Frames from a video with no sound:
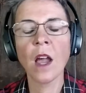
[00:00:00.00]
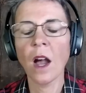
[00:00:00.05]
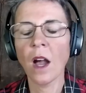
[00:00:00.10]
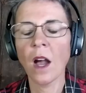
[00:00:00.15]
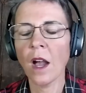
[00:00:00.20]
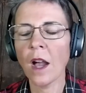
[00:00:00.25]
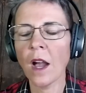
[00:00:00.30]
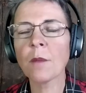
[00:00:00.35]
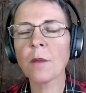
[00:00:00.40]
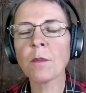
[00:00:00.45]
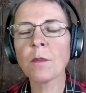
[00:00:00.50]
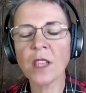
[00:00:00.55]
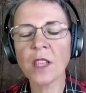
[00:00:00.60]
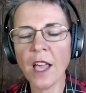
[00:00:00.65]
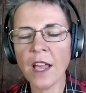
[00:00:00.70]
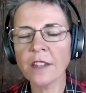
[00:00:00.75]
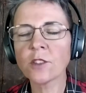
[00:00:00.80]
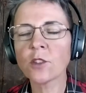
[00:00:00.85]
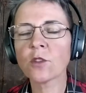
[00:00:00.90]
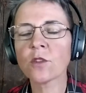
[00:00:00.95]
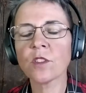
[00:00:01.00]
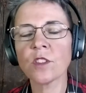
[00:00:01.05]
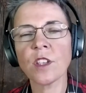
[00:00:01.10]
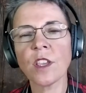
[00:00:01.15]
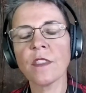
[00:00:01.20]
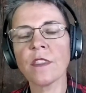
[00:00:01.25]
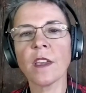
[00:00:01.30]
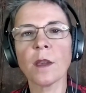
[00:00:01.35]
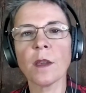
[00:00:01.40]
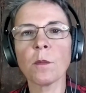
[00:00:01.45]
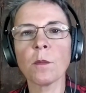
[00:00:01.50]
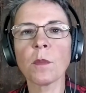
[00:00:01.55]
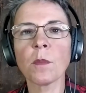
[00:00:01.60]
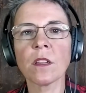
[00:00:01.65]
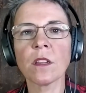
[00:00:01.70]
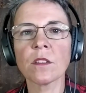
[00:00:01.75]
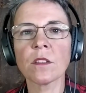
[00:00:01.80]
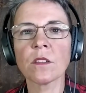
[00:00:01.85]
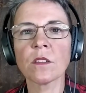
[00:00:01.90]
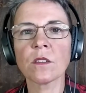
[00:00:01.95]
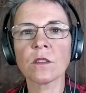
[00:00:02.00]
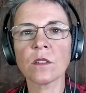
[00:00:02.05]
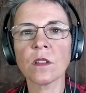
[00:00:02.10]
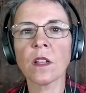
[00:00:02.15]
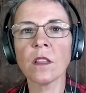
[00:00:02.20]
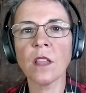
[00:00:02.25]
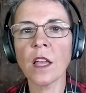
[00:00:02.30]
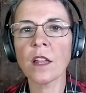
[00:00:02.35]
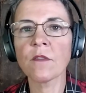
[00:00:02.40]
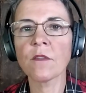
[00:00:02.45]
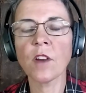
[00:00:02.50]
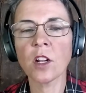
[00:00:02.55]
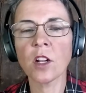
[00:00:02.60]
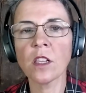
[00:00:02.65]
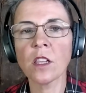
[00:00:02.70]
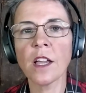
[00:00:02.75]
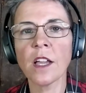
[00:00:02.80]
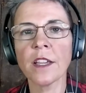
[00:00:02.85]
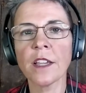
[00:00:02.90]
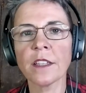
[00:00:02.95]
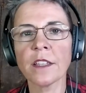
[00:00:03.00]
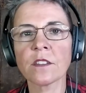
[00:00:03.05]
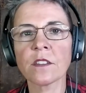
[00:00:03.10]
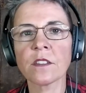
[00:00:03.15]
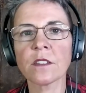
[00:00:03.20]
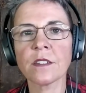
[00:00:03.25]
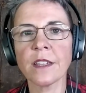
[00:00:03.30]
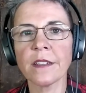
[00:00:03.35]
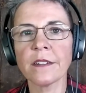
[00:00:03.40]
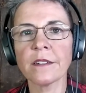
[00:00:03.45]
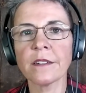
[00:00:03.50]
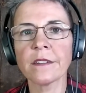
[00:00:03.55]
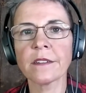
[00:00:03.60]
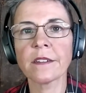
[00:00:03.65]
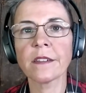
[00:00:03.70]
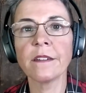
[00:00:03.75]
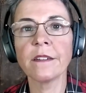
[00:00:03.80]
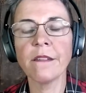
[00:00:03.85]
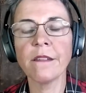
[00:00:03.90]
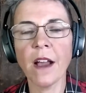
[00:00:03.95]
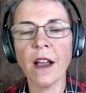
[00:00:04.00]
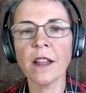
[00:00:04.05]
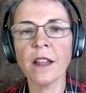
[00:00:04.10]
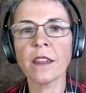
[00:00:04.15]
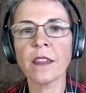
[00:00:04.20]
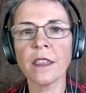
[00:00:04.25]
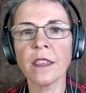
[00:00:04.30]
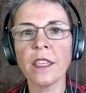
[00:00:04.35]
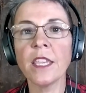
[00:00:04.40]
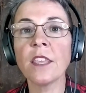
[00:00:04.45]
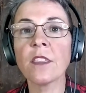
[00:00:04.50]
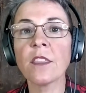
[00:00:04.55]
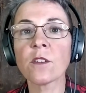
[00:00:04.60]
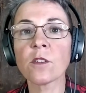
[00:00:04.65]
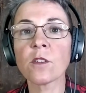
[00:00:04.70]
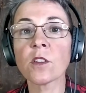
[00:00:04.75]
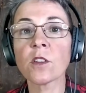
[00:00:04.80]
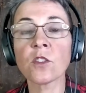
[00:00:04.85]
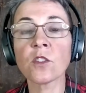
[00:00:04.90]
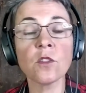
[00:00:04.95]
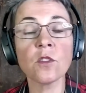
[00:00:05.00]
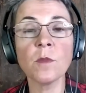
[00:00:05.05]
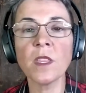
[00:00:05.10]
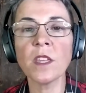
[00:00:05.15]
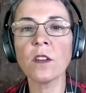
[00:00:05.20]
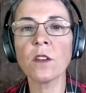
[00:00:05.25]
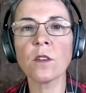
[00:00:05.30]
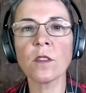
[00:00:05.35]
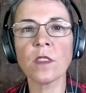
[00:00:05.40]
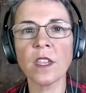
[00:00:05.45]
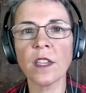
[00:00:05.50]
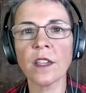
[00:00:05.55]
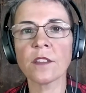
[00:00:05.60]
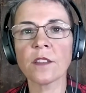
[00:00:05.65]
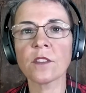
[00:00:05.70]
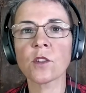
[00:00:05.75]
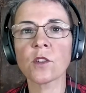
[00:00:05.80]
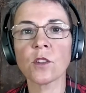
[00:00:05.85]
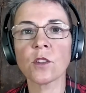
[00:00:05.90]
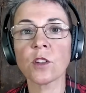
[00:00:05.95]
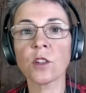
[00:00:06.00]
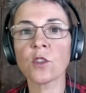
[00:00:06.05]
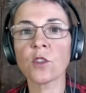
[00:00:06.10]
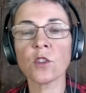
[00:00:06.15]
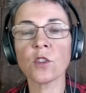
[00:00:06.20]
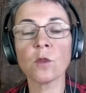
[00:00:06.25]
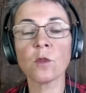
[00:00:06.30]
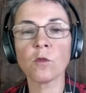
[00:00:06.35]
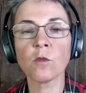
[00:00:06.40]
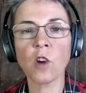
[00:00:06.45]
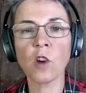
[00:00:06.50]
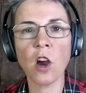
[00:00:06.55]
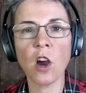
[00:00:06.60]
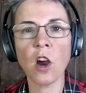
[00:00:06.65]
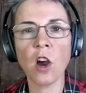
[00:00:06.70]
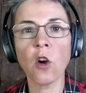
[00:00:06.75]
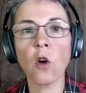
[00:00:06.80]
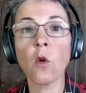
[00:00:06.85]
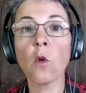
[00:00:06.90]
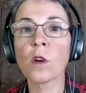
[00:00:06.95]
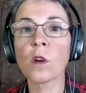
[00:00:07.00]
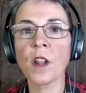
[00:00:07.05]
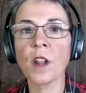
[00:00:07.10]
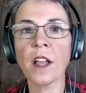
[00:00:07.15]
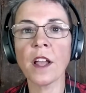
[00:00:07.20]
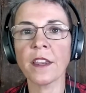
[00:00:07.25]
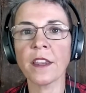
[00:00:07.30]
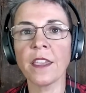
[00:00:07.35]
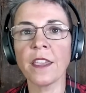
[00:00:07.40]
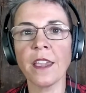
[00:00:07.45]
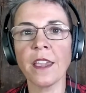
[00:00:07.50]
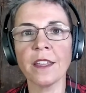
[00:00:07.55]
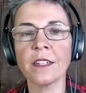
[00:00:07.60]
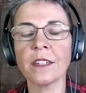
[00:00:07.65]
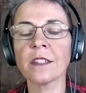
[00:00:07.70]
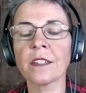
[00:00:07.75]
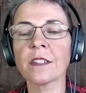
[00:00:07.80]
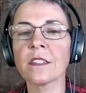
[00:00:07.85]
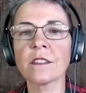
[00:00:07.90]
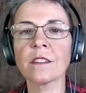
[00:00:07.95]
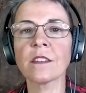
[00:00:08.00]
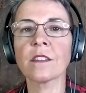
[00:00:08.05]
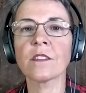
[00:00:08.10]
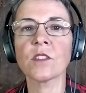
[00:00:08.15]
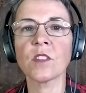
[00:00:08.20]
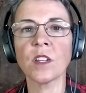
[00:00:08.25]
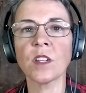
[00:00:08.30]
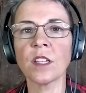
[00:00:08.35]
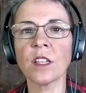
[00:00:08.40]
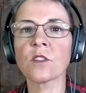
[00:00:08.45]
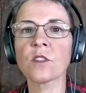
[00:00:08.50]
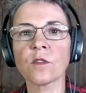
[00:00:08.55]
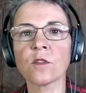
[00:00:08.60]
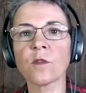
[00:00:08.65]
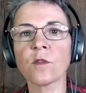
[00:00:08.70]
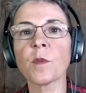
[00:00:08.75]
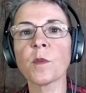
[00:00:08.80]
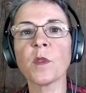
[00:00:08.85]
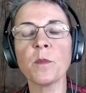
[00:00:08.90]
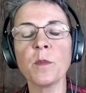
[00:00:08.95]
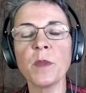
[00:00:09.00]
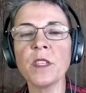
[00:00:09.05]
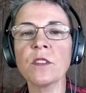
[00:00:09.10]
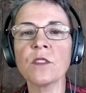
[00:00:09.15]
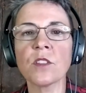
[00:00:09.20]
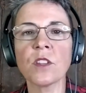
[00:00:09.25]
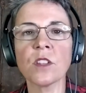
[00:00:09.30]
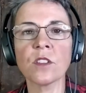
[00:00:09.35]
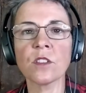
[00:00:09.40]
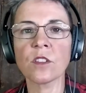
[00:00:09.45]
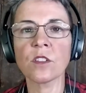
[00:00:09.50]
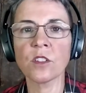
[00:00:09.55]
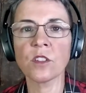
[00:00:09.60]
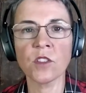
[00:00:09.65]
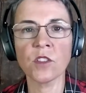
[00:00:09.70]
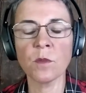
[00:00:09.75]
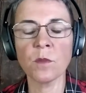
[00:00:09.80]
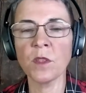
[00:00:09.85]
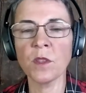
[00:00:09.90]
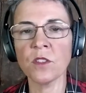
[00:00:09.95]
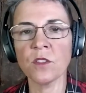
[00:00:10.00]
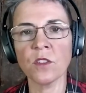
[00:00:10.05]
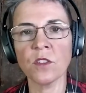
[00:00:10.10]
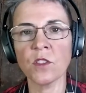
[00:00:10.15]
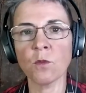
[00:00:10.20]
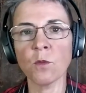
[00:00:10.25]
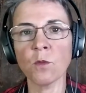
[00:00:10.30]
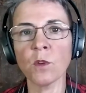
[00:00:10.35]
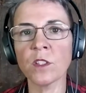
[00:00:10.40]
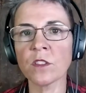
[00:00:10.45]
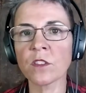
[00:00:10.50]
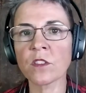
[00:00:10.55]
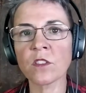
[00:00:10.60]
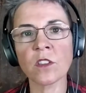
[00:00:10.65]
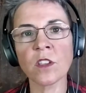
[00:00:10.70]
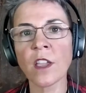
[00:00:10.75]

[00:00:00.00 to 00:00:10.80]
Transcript: I'm glad you said that, because a lot of our clients tend to not either assume they know the answer and assume wrong, or not get a consistent answer from the business because the business wants,